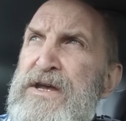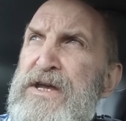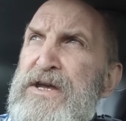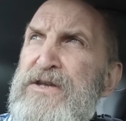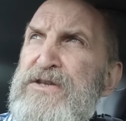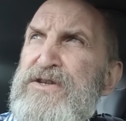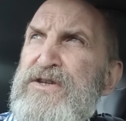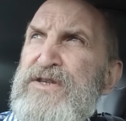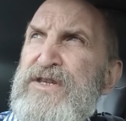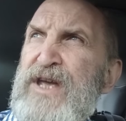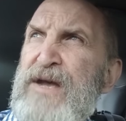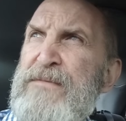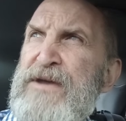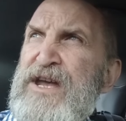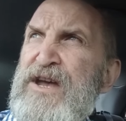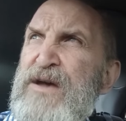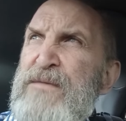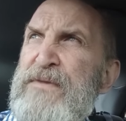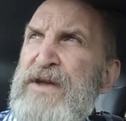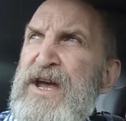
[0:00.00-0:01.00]
It just come
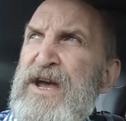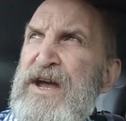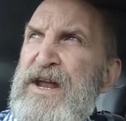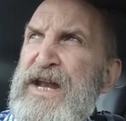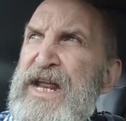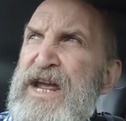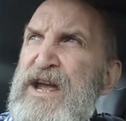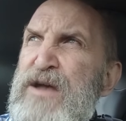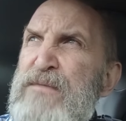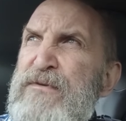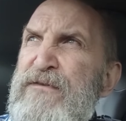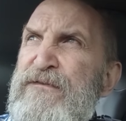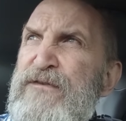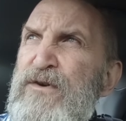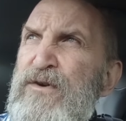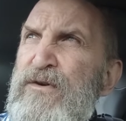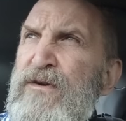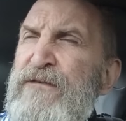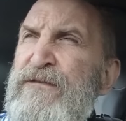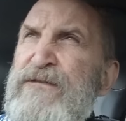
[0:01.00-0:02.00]
out about an hour
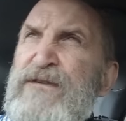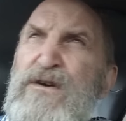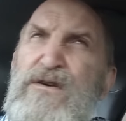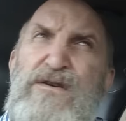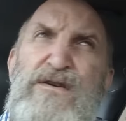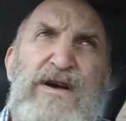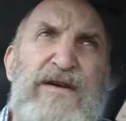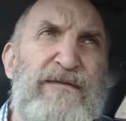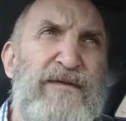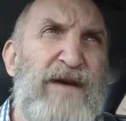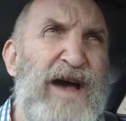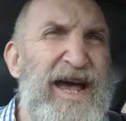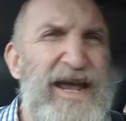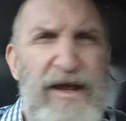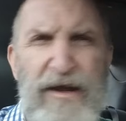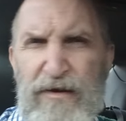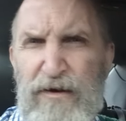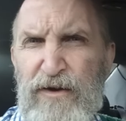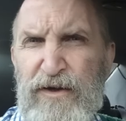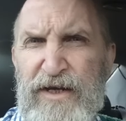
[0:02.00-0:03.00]
before 5, 8
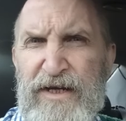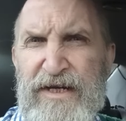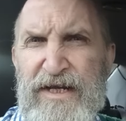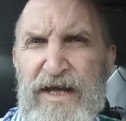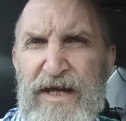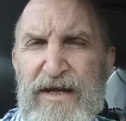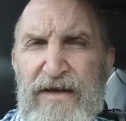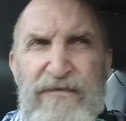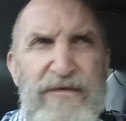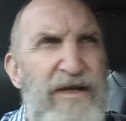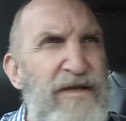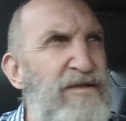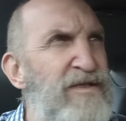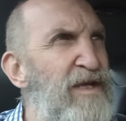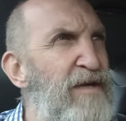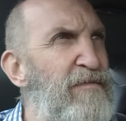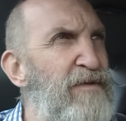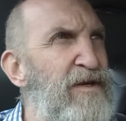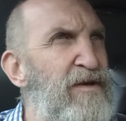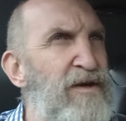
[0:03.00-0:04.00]
o'clock in the evening,
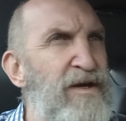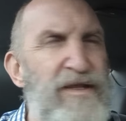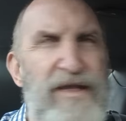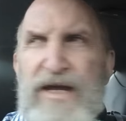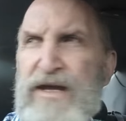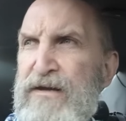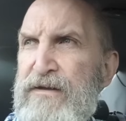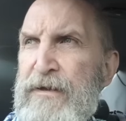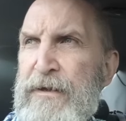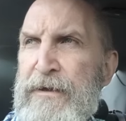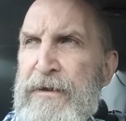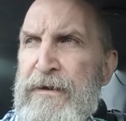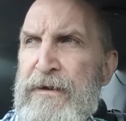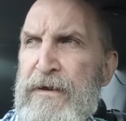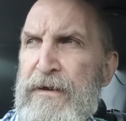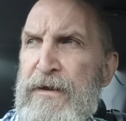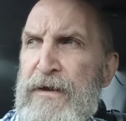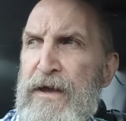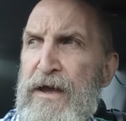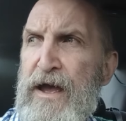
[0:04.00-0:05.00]
something like that.
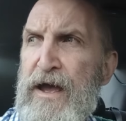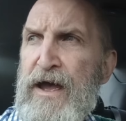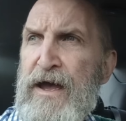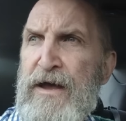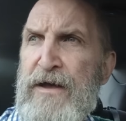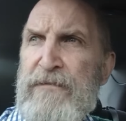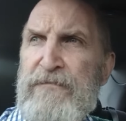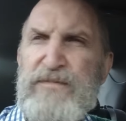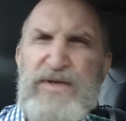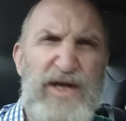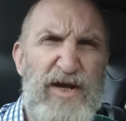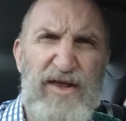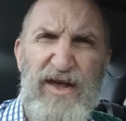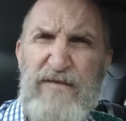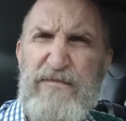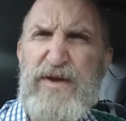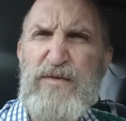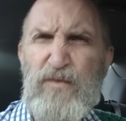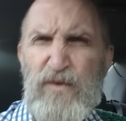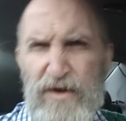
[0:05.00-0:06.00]
So they've
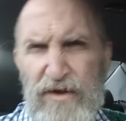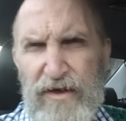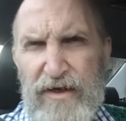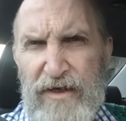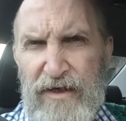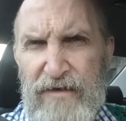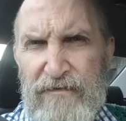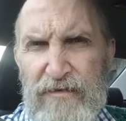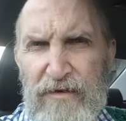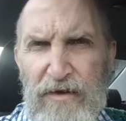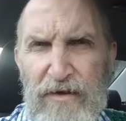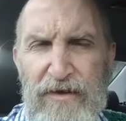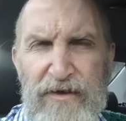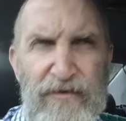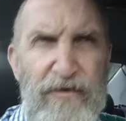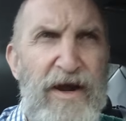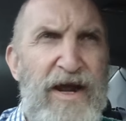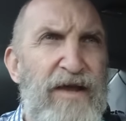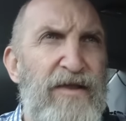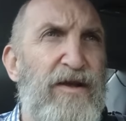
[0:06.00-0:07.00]
been working
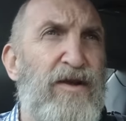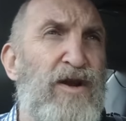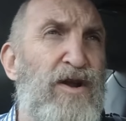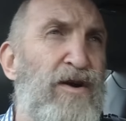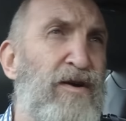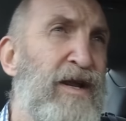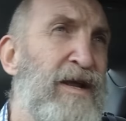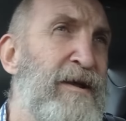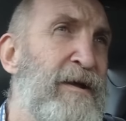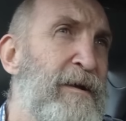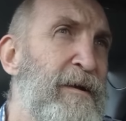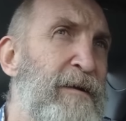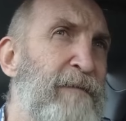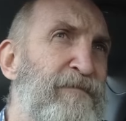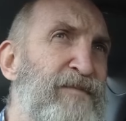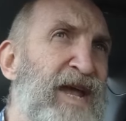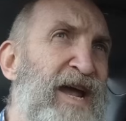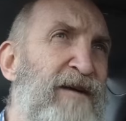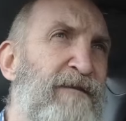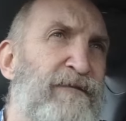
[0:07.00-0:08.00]
throughout the clock.
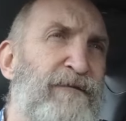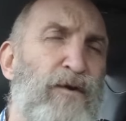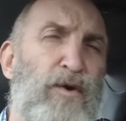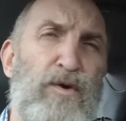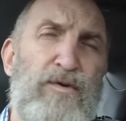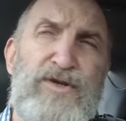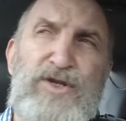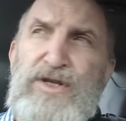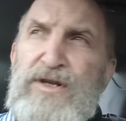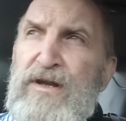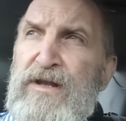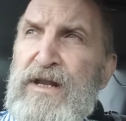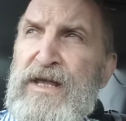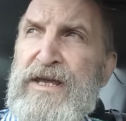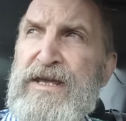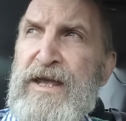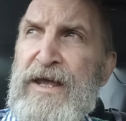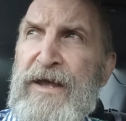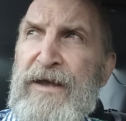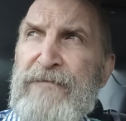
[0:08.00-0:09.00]
Now,
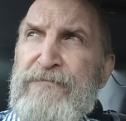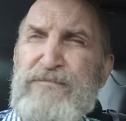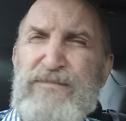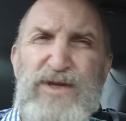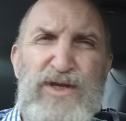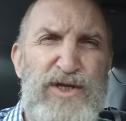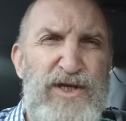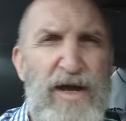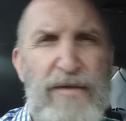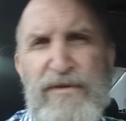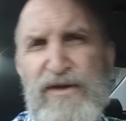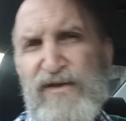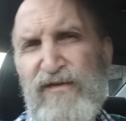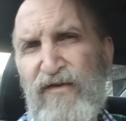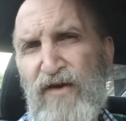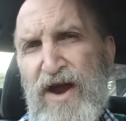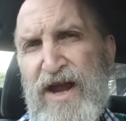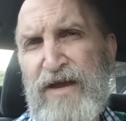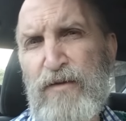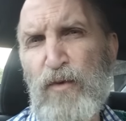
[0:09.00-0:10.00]
unfortunately, Thomas
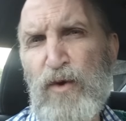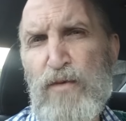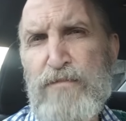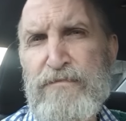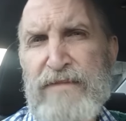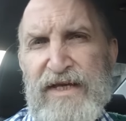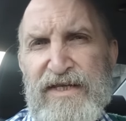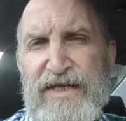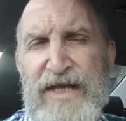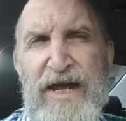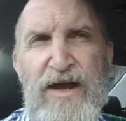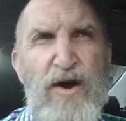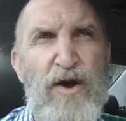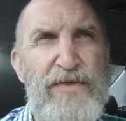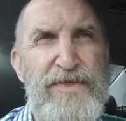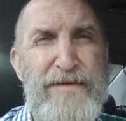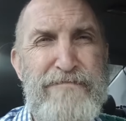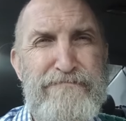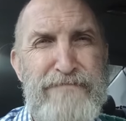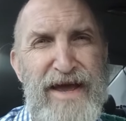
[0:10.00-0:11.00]
Frank will miss out
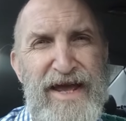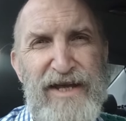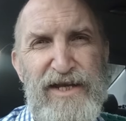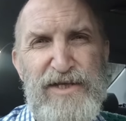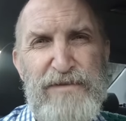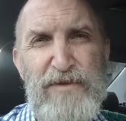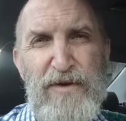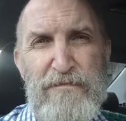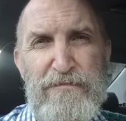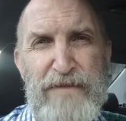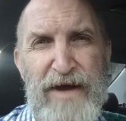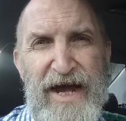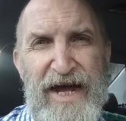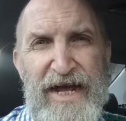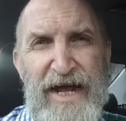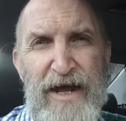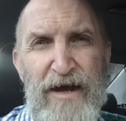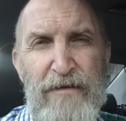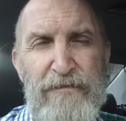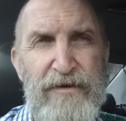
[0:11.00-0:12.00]
on the maximum
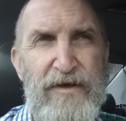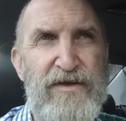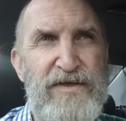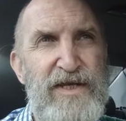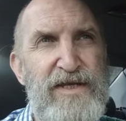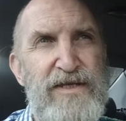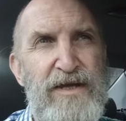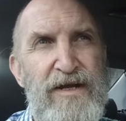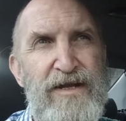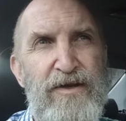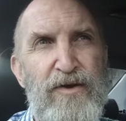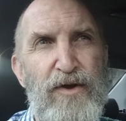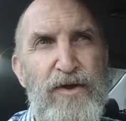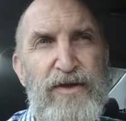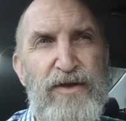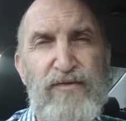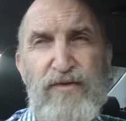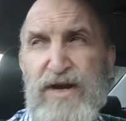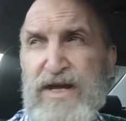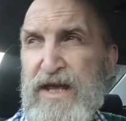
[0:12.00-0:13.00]
payout because he's only got
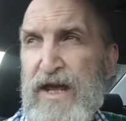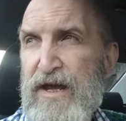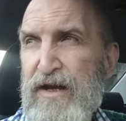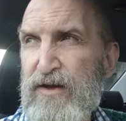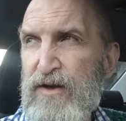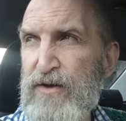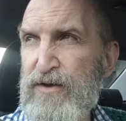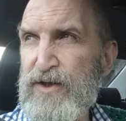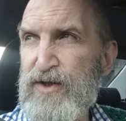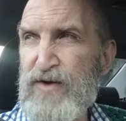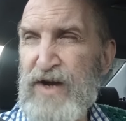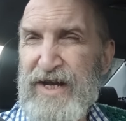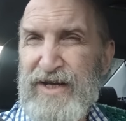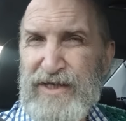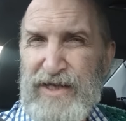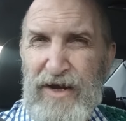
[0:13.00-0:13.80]
a 3-year contract,